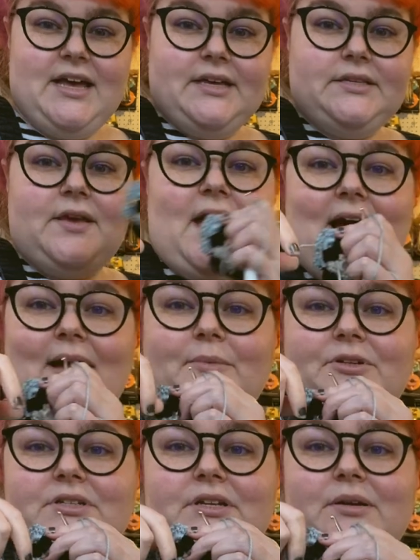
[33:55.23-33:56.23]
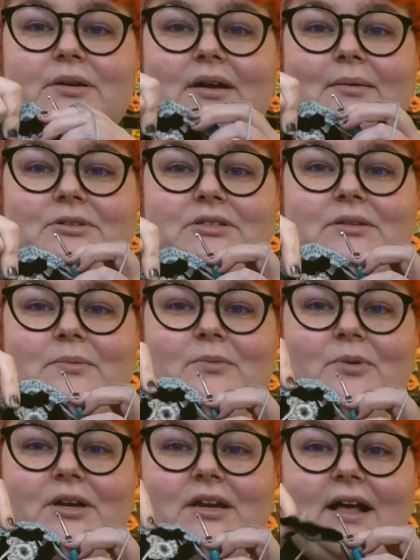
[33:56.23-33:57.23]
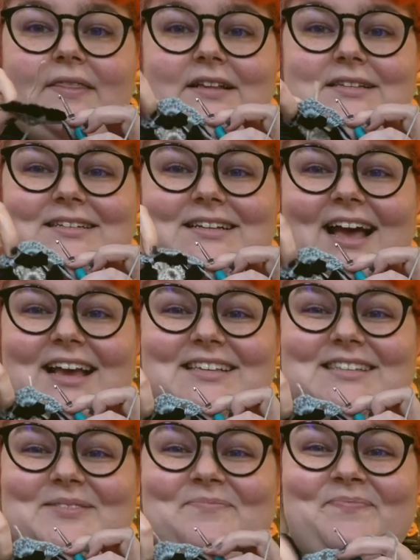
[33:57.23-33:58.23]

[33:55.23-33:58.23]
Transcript: So yeah, I'm just gonna I'm just gonna be working on these little guys.